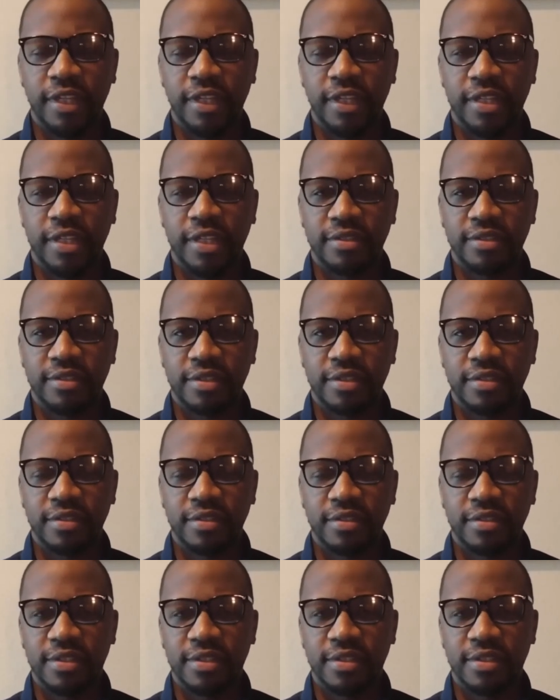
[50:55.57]
as a, as
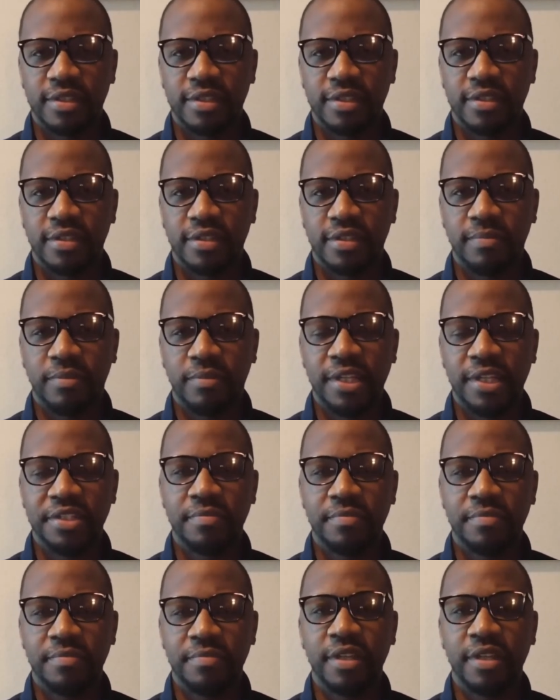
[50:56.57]
the, the, place to be,
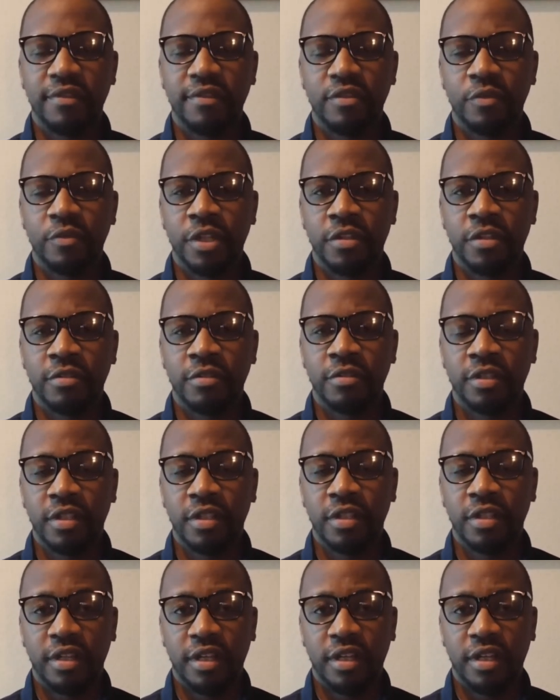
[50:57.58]
if you will,
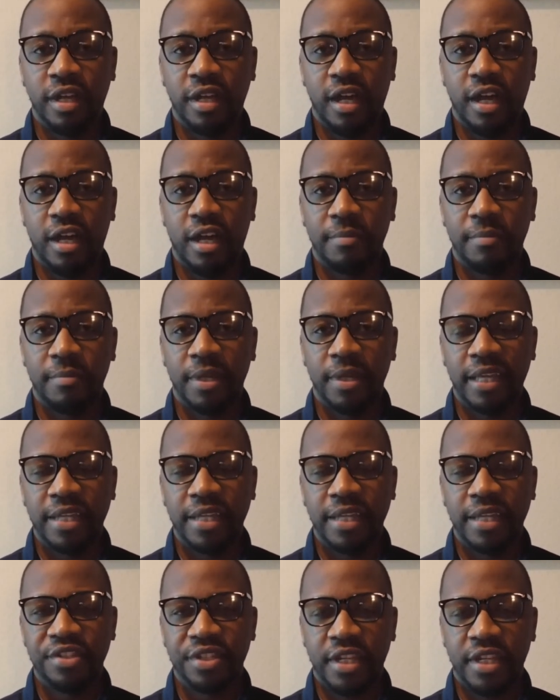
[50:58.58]
um, and, and, just
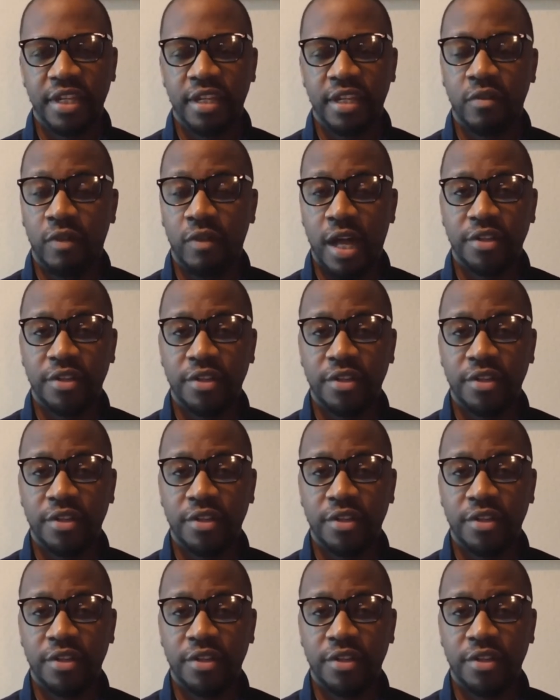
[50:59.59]
getting to watch